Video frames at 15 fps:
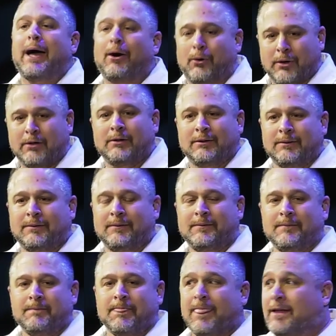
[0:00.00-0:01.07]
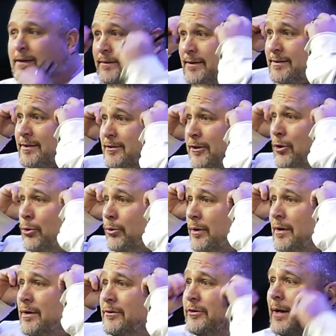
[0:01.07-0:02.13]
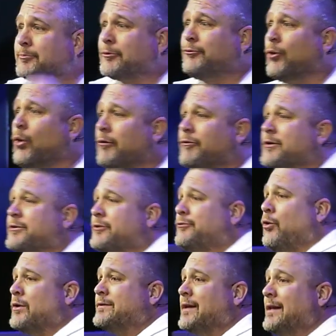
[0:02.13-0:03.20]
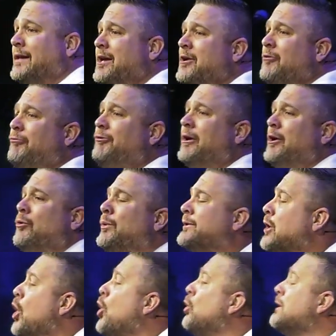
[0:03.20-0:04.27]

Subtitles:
power. This is Luke chapter 4, verses 14. Filled with the